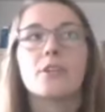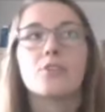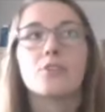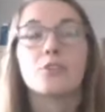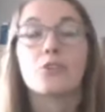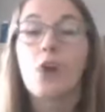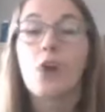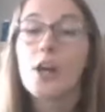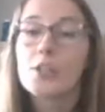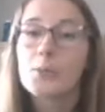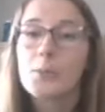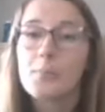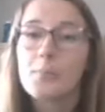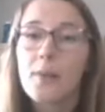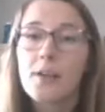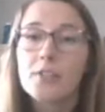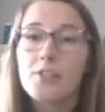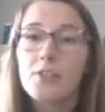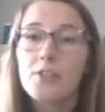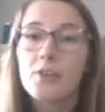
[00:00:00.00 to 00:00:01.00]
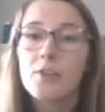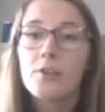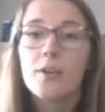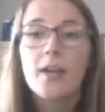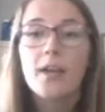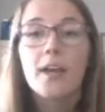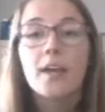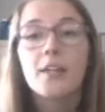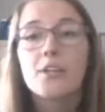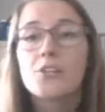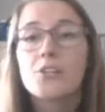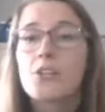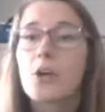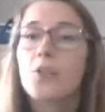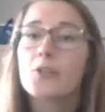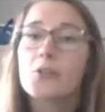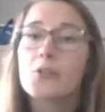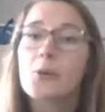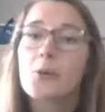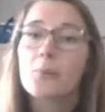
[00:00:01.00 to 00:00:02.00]
there's a crossword puzzle, there's
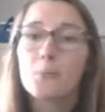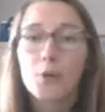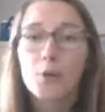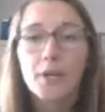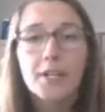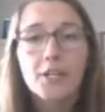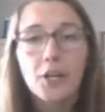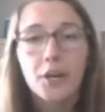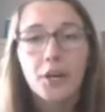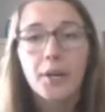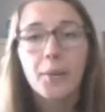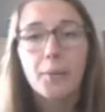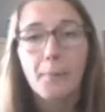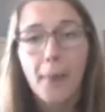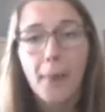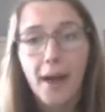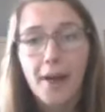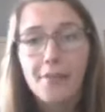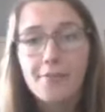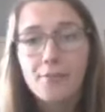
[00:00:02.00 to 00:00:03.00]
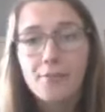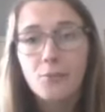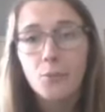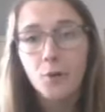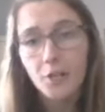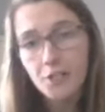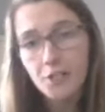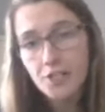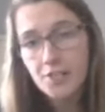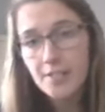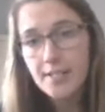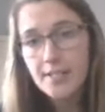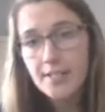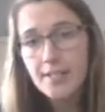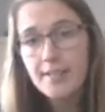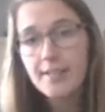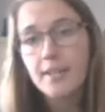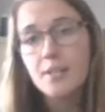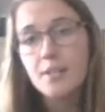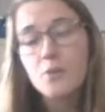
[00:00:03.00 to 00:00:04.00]
also a pretty good math worksheet
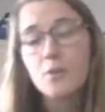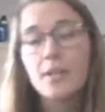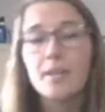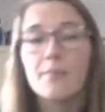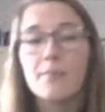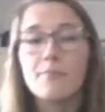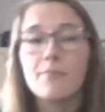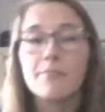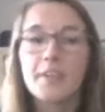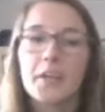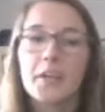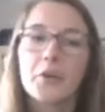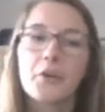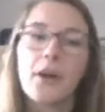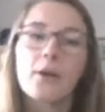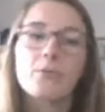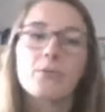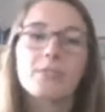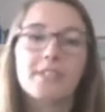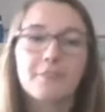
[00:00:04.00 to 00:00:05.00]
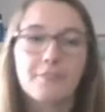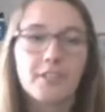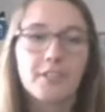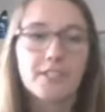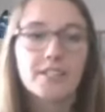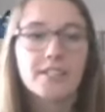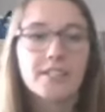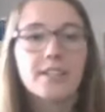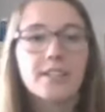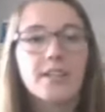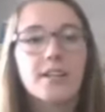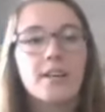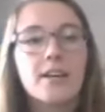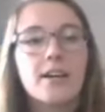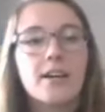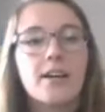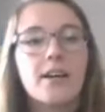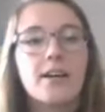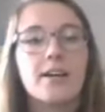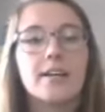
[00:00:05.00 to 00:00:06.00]
that you can figure out different
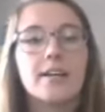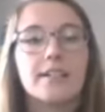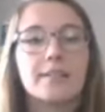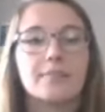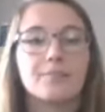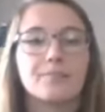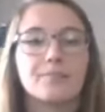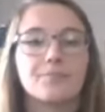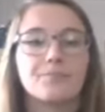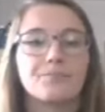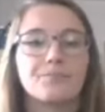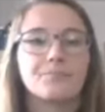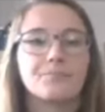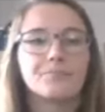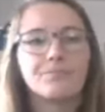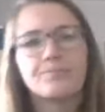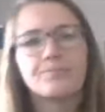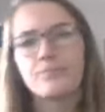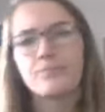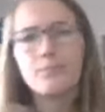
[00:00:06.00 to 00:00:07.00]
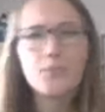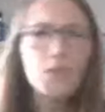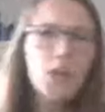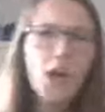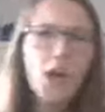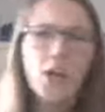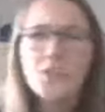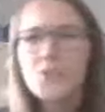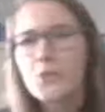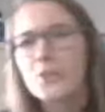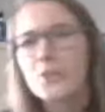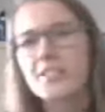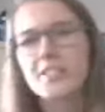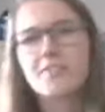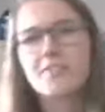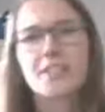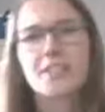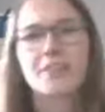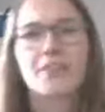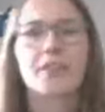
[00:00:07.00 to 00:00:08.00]
um, all sorts
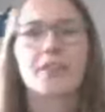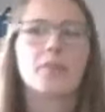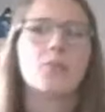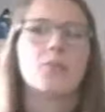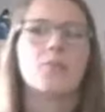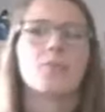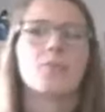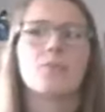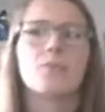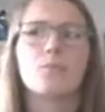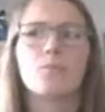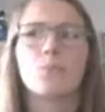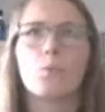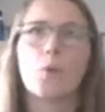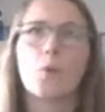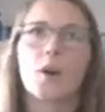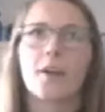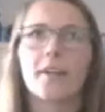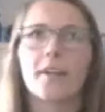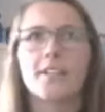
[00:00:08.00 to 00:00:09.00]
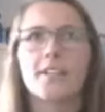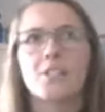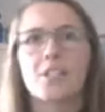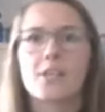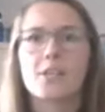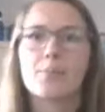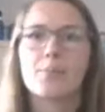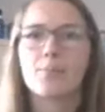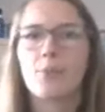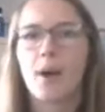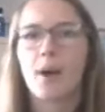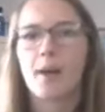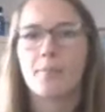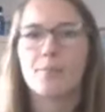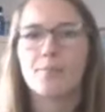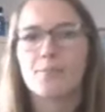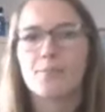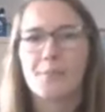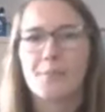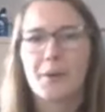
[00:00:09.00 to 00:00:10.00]
of different worksheet
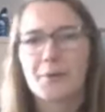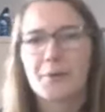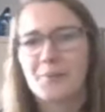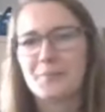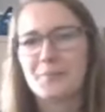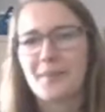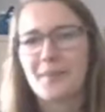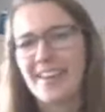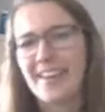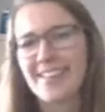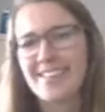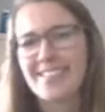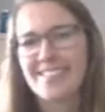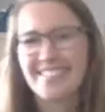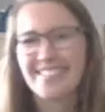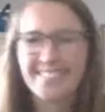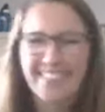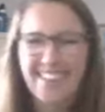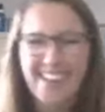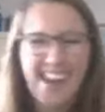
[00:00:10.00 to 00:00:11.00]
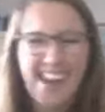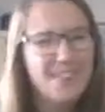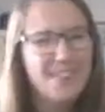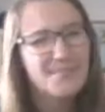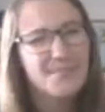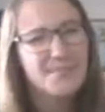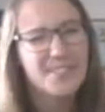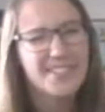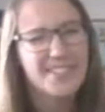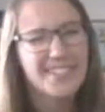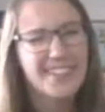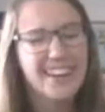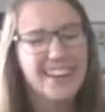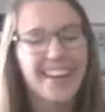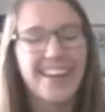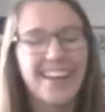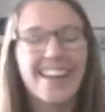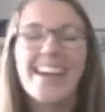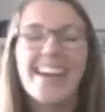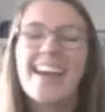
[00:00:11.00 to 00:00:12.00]
problems about math. I kind of butchered
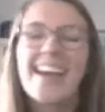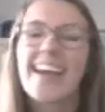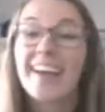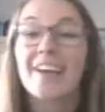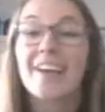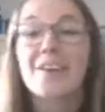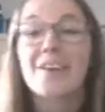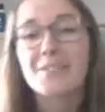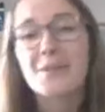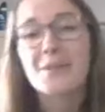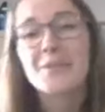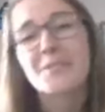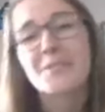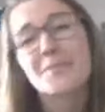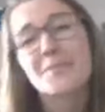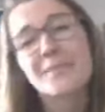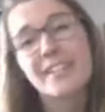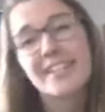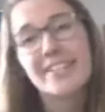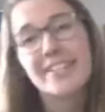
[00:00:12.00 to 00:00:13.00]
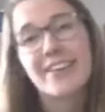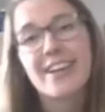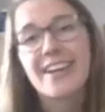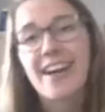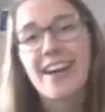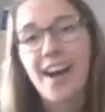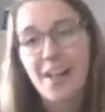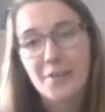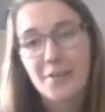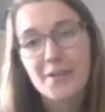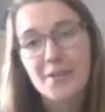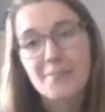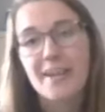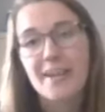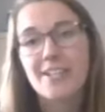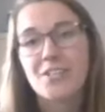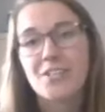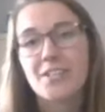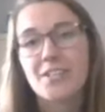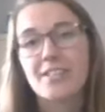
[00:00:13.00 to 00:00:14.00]
that. And also some really great coloring
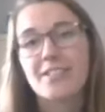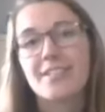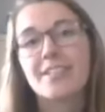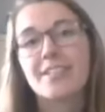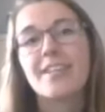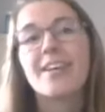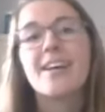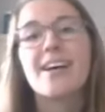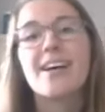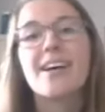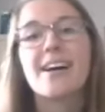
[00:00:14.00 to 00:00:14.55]
pages